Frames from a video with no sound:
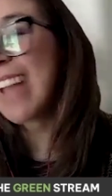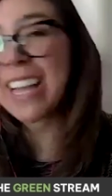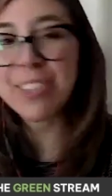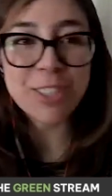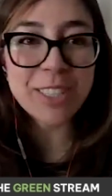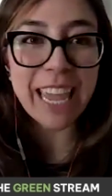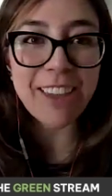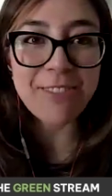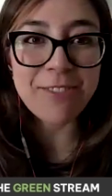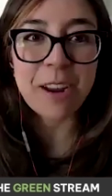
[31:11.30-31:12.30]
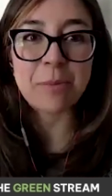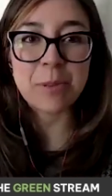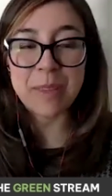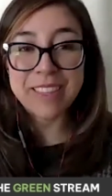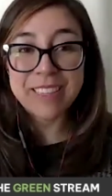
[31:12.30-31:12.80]
I just came from
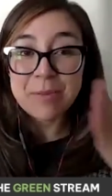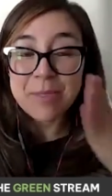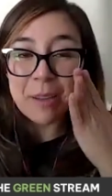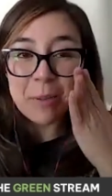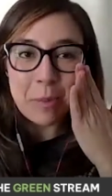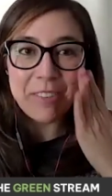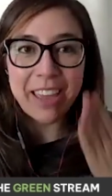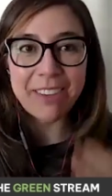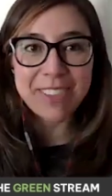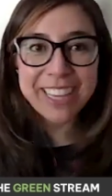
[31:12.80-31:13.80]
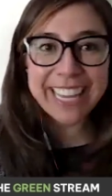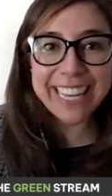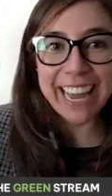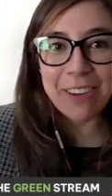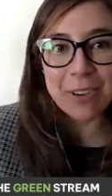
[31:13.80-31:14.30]
spending some time with my family
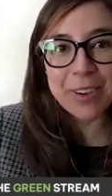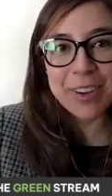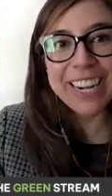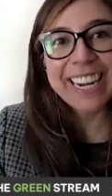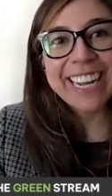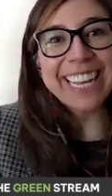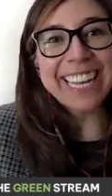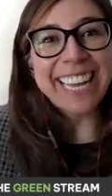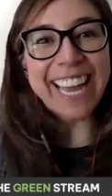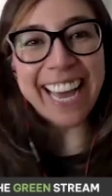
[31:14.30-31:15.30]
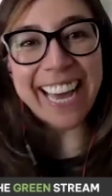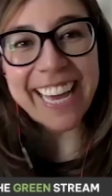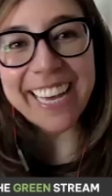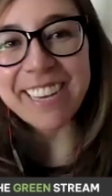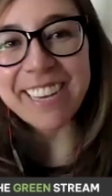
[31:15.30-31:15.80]
in Ecuador,
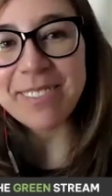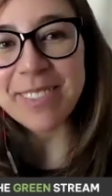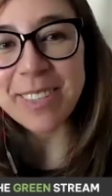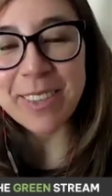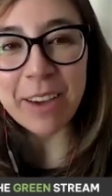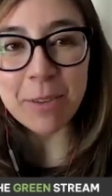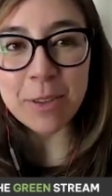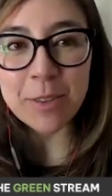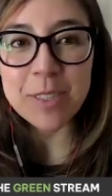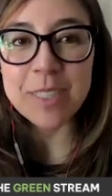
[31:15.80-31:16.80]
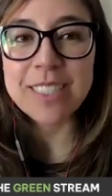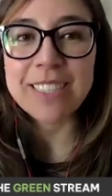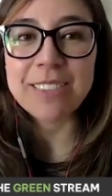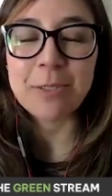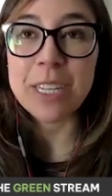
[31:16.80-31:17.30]
and um, so that was
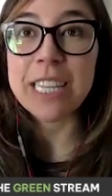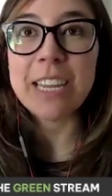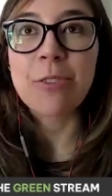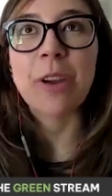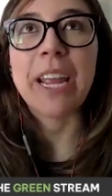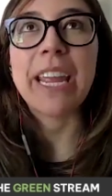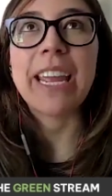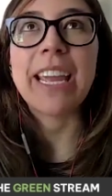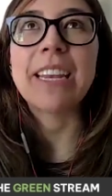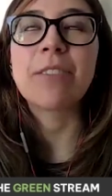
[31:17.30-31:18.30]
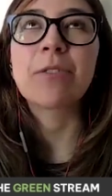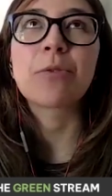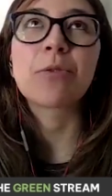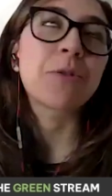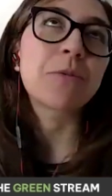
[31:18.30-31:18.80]
really great. And it's
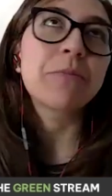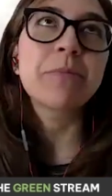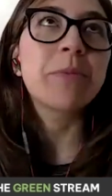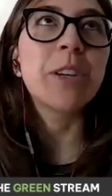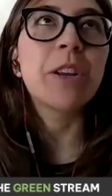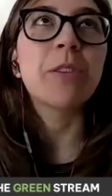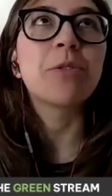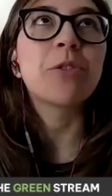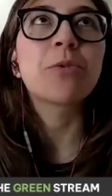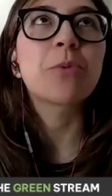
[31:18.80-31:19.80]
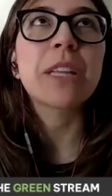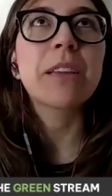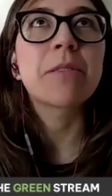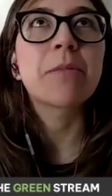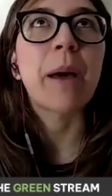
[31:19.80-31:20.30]
you know just really
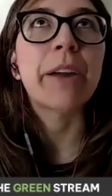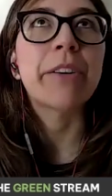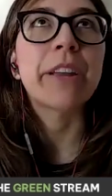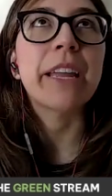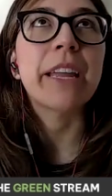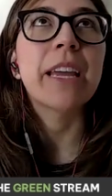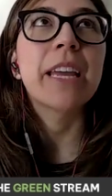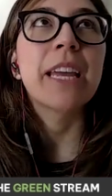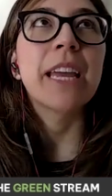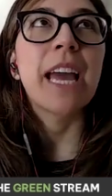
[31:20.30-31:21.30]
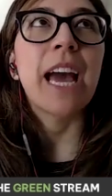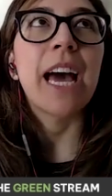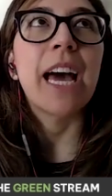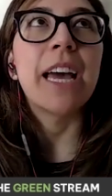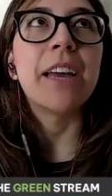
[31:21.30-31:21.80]
inspiring
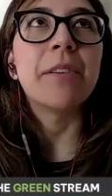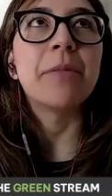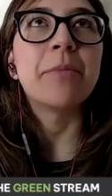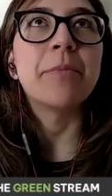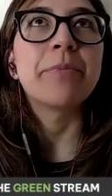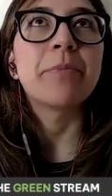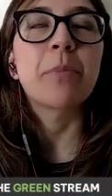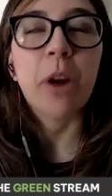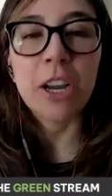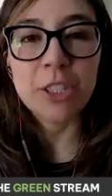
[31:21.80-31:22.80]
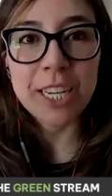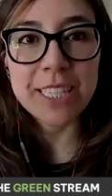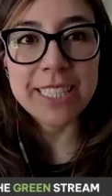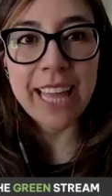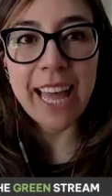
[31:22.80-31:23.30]
um,
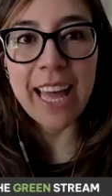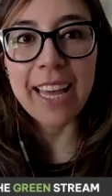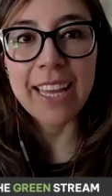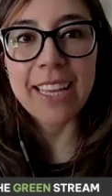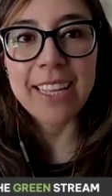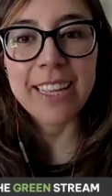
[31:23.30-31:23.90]
projects that